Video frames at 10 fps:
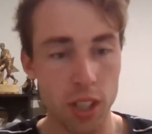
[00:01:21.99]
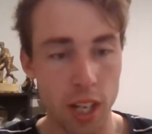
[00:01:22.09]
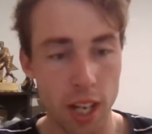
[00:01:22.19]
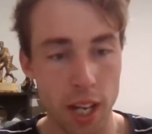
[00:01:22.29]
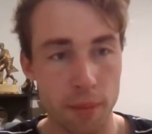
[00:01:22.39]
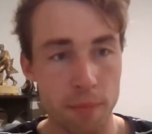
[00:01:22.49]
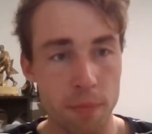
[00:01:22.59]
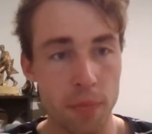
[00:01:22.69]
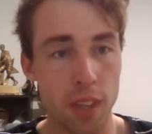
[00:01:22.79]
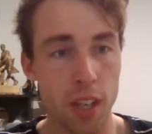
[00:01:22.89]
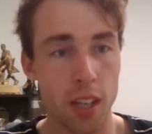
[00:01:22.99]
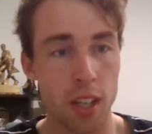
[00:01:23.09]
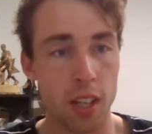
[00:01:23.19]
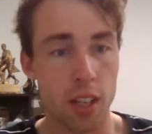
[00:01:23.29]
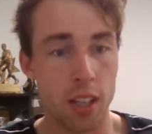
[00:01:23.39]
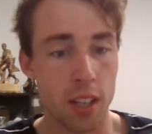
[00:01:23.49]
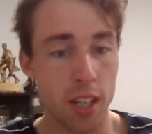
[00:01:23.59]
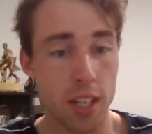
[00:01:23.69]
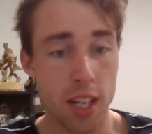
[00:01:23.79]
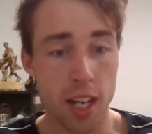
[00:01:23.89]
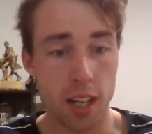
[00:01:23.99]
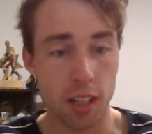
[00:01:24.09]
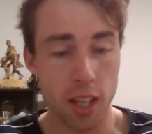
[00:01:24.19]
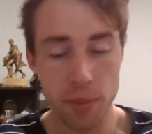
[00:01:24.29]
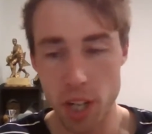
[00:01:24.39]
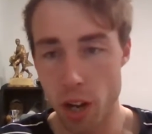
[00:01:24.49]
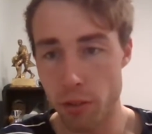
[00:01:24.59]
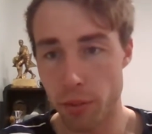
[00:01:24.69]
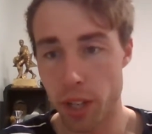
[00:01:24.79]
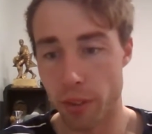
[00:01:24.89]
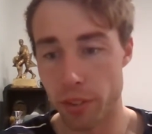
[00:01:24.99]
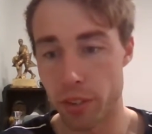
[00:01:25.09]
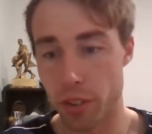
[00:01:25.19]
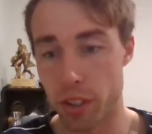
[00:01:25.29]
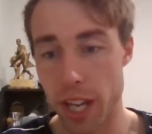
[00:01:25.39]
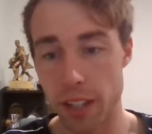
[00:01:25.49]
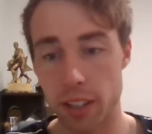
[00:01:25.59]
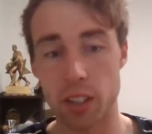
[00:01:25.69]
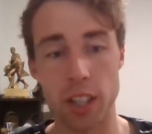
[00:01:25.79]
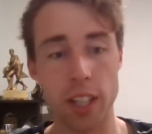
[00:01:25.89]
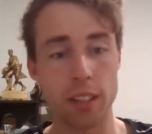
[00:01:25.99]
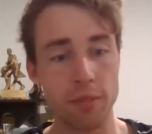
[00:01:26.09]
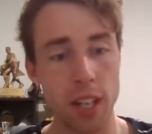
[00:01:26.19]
Let me know if I'm coming through loud and clear.